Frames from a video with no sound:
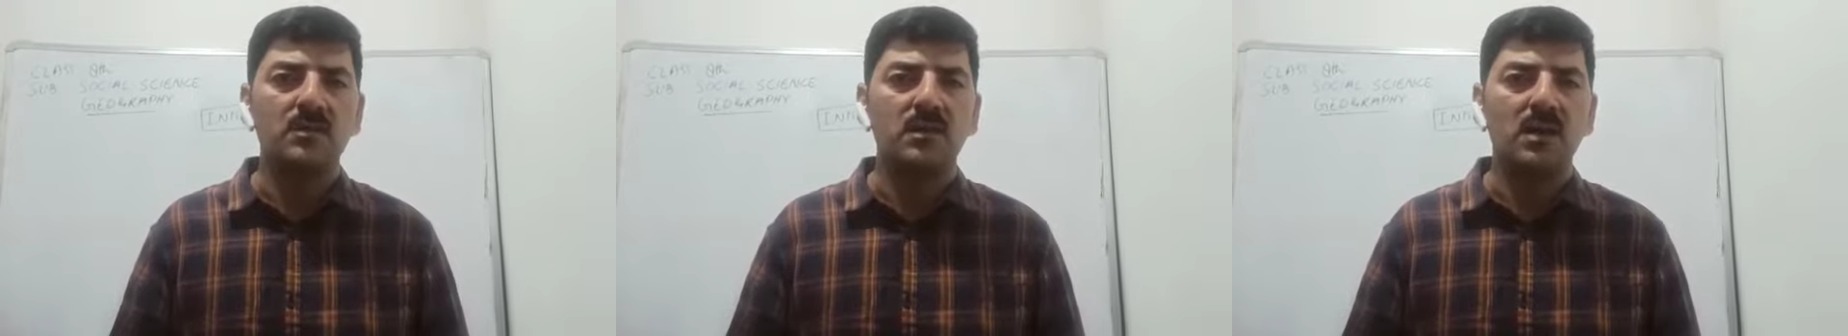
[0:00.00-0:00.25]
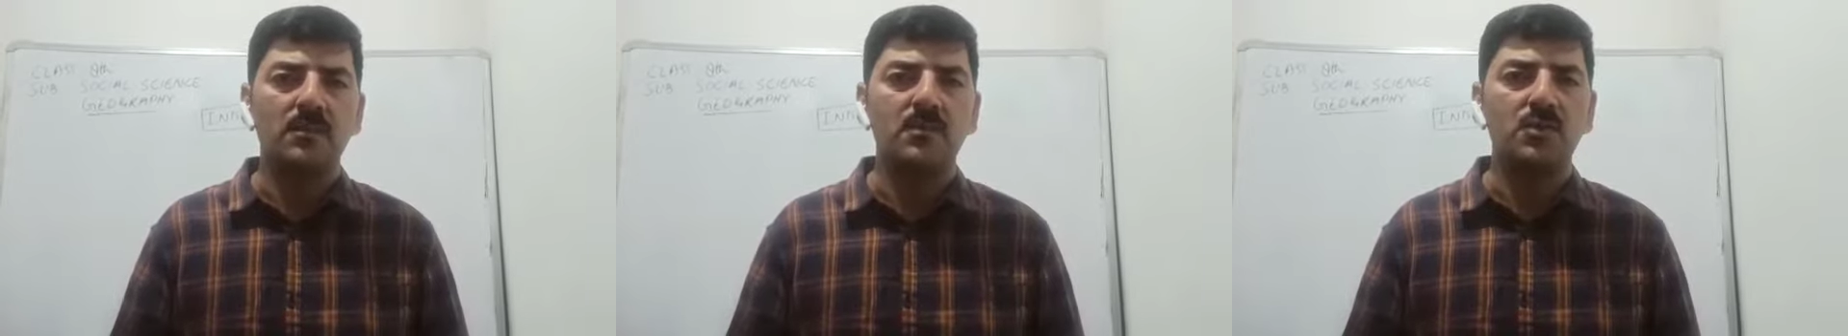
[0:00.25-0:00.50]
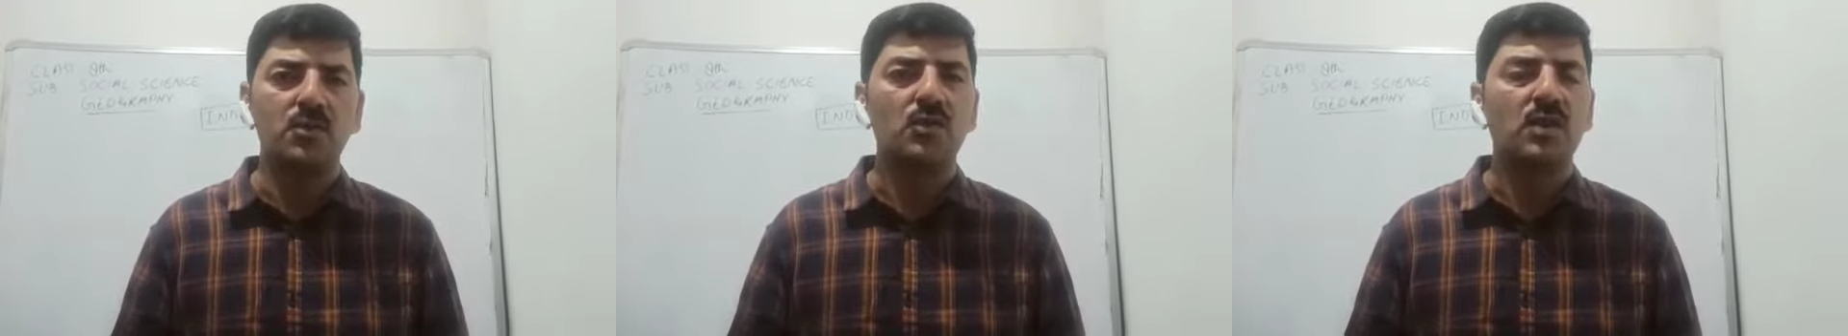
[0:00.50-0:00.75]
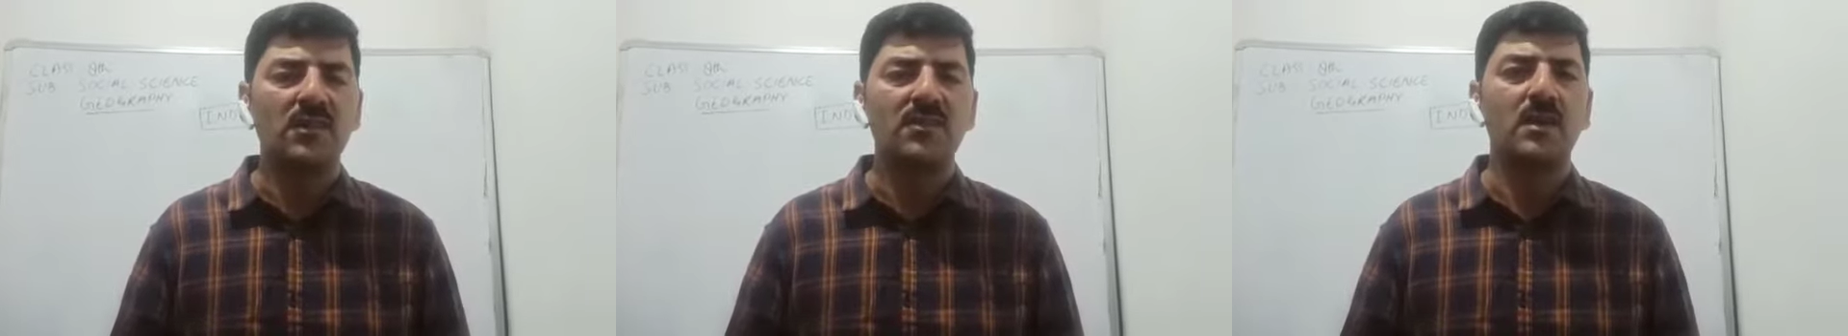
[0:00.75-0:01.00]
of
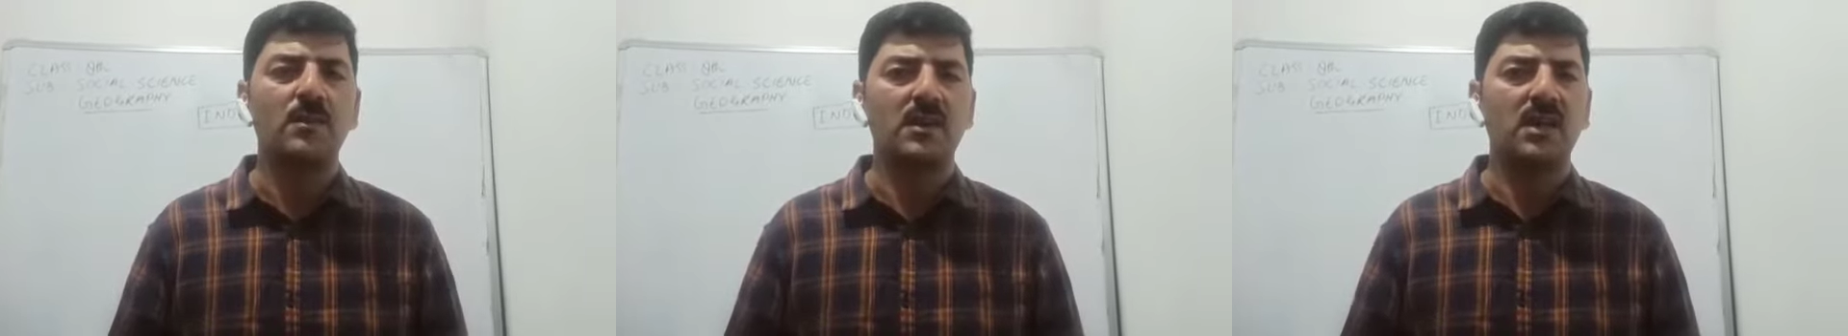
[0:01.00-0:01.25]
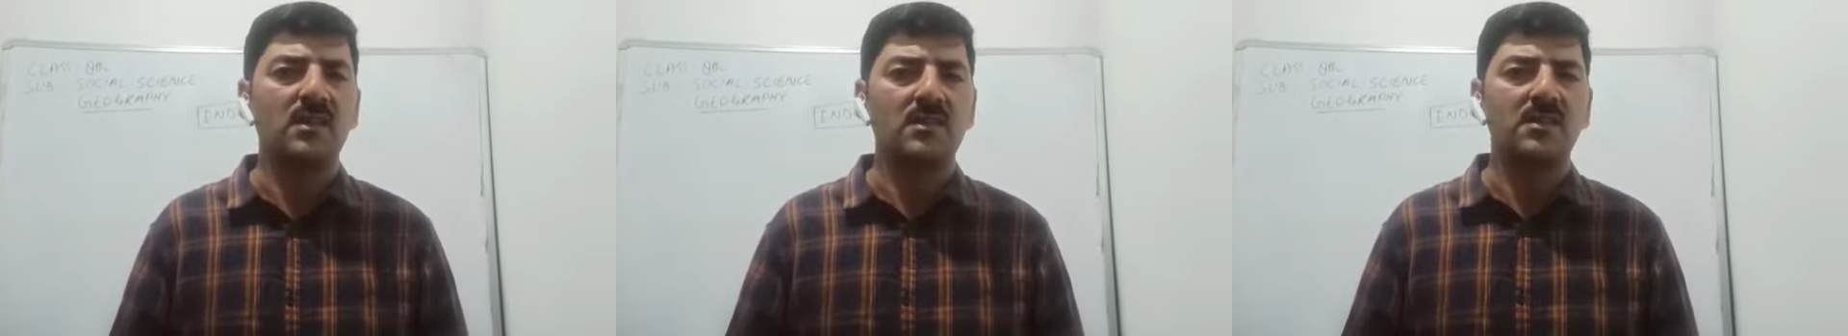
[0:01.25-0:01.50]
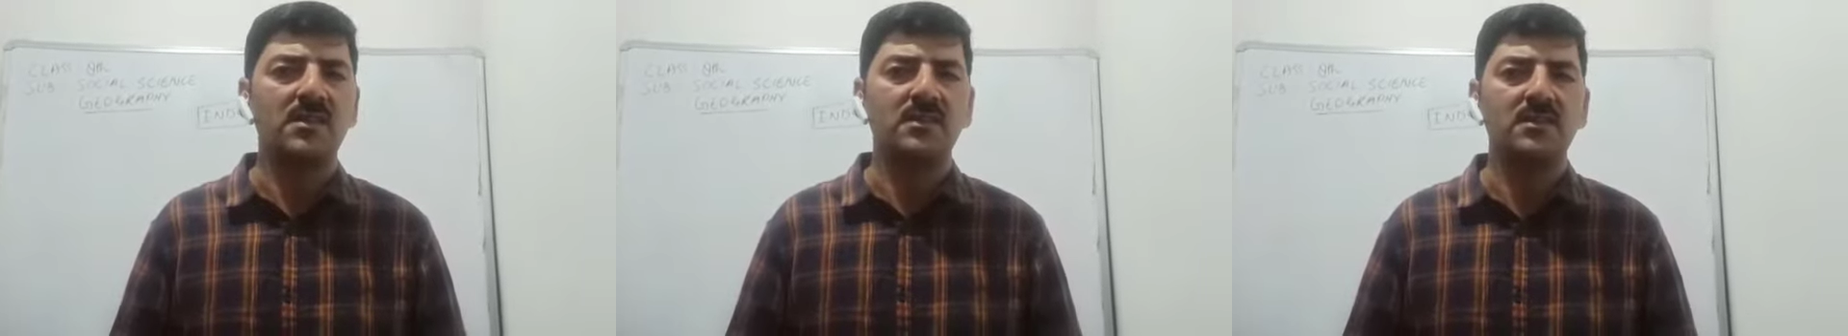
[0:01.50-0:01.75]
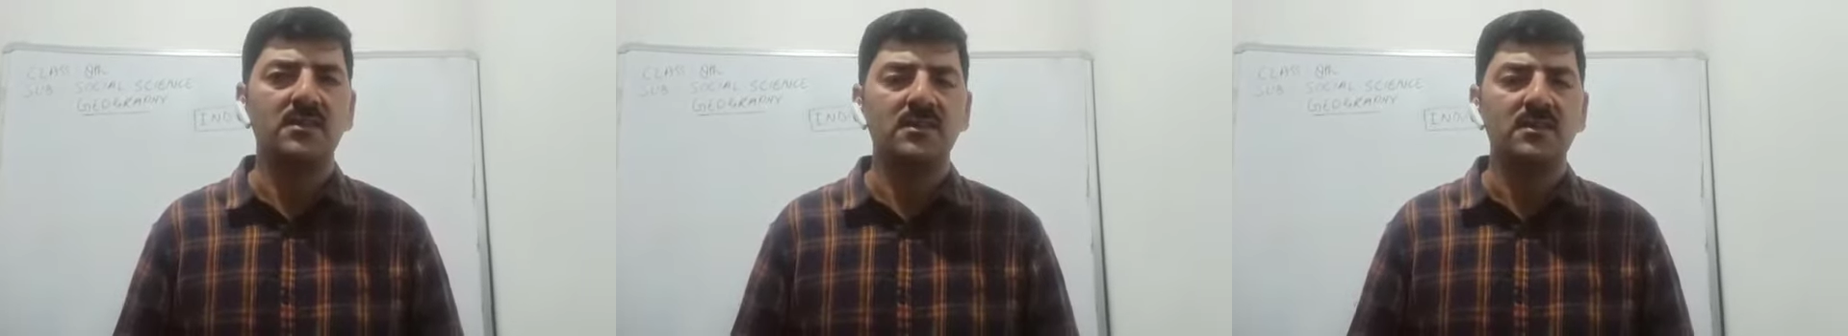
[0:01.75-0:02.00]
geography of class 8th,
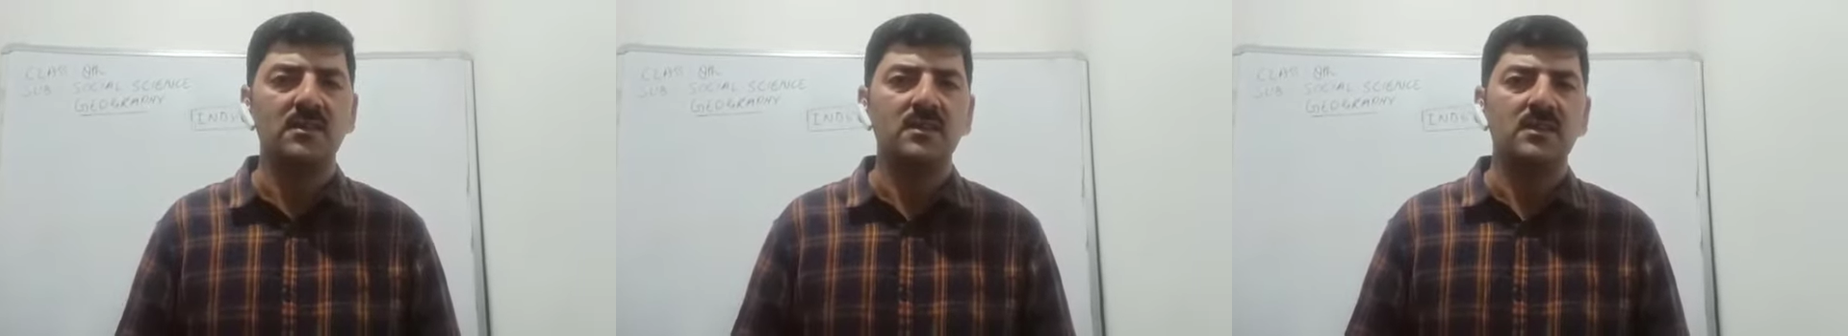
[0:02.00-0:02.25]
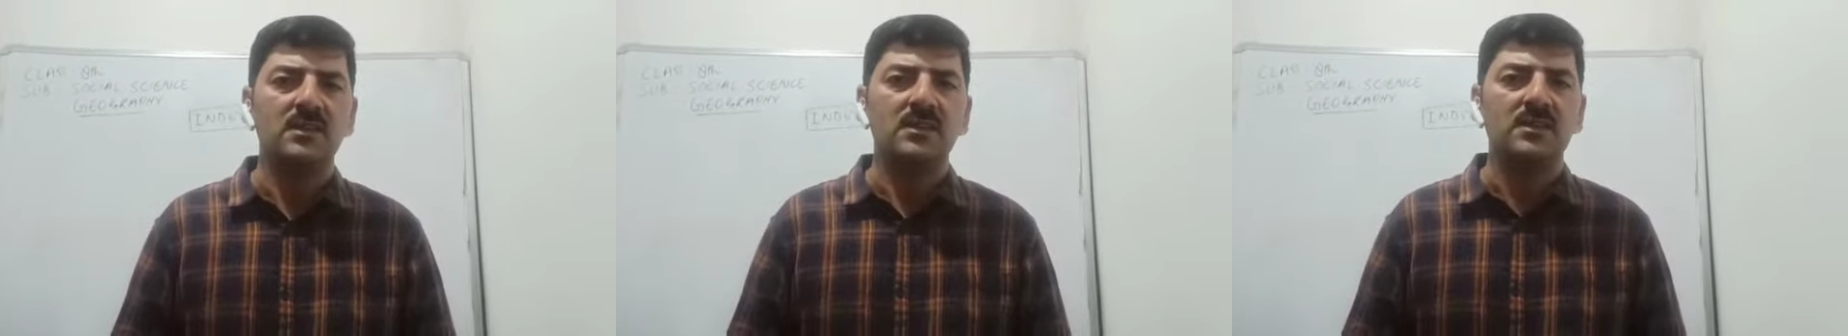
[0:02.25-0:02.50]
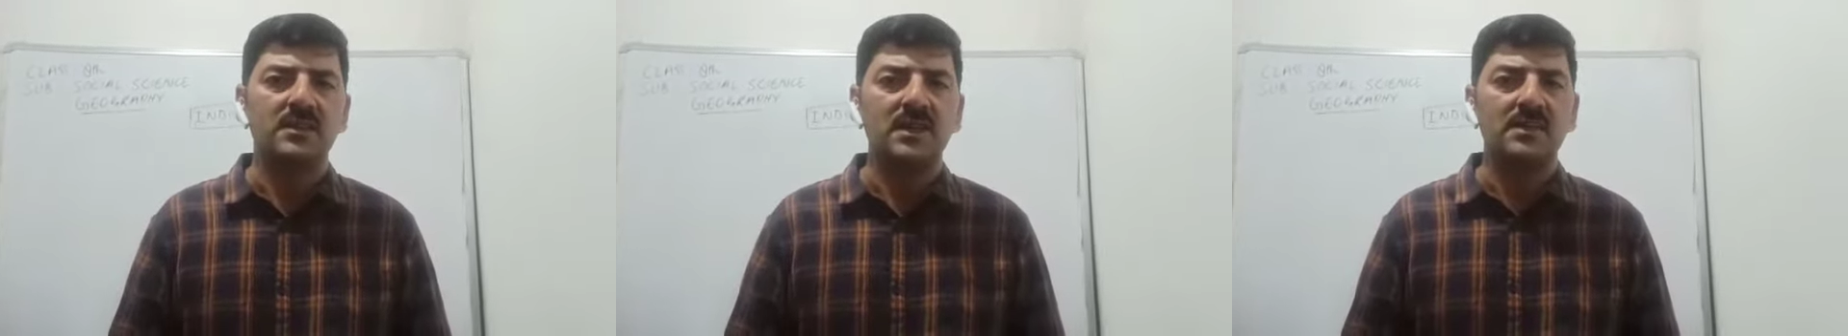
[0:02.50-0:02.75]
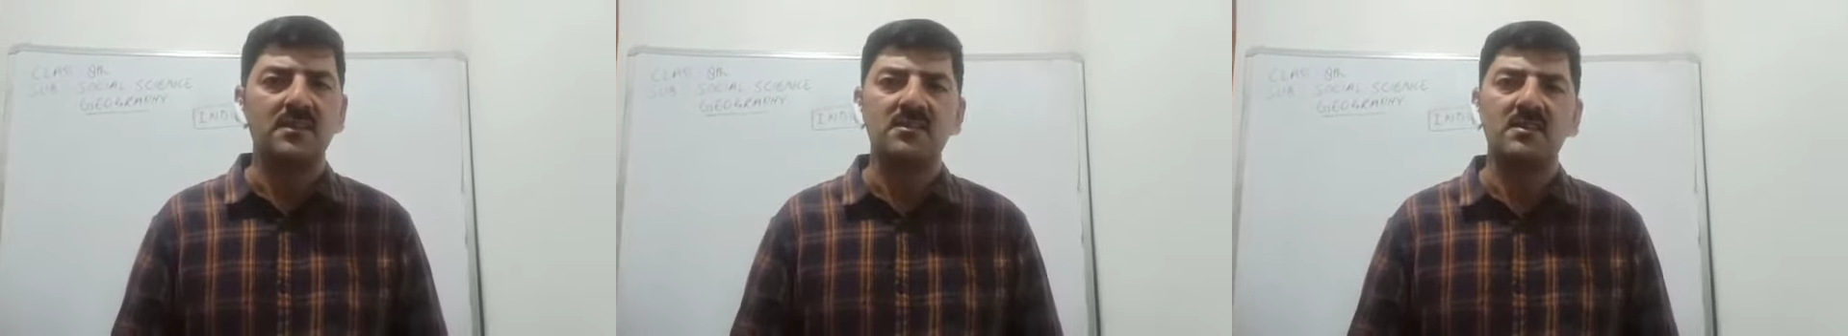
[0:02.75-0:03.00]
that
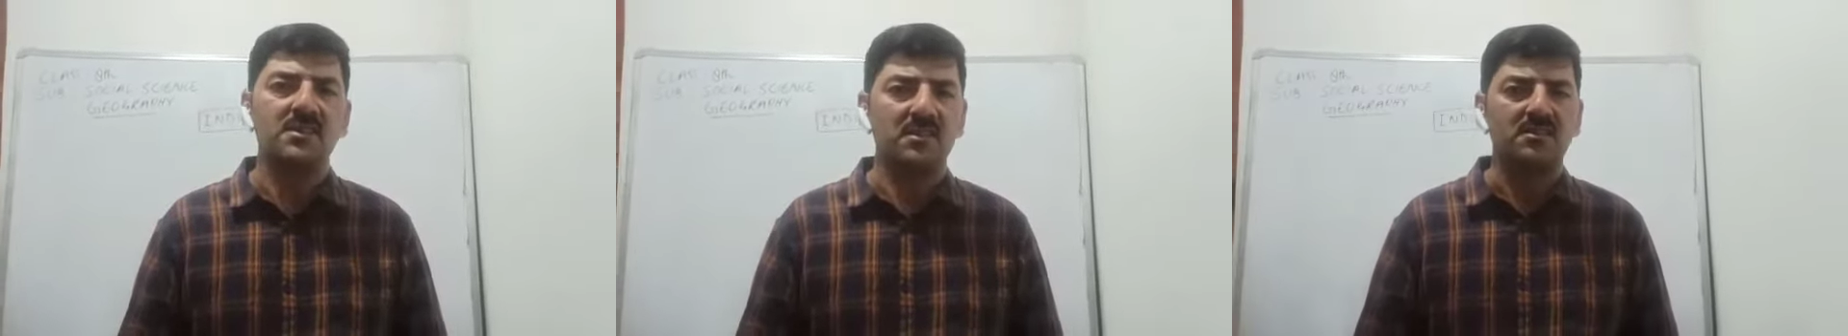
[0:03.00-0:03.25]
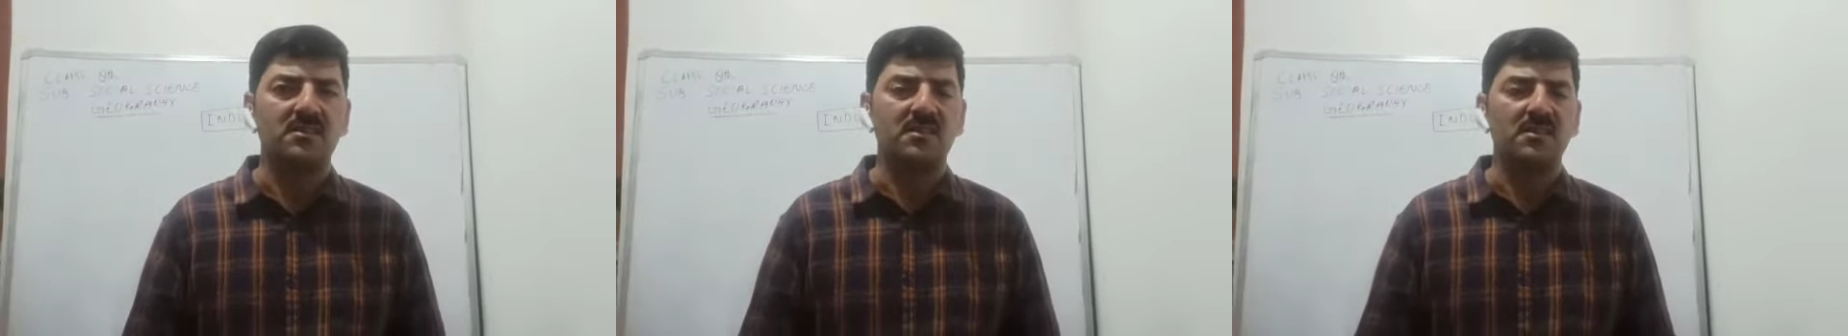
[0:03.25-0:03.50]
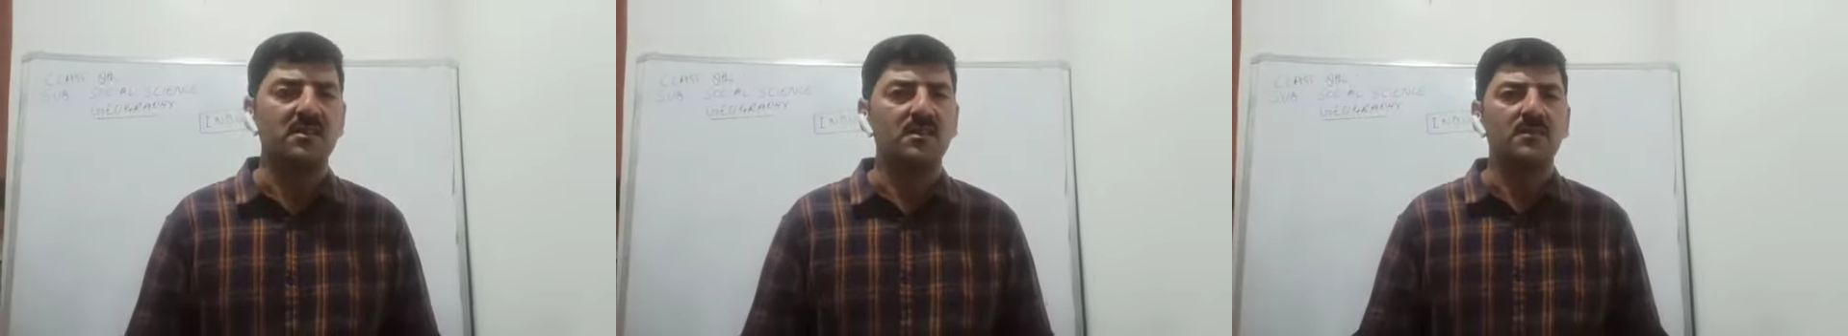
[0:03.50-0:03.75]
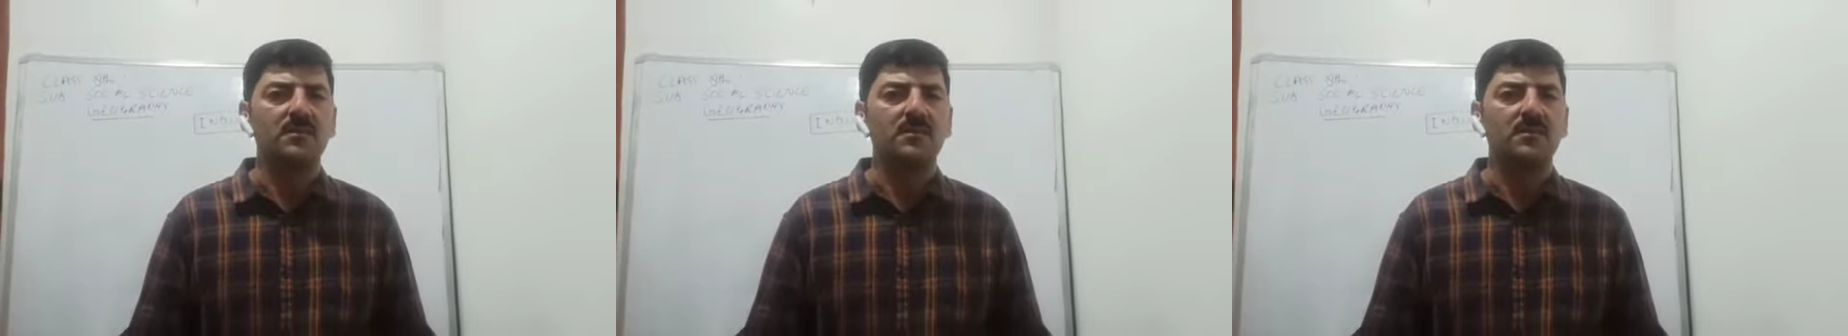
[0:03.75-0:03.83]
is industries.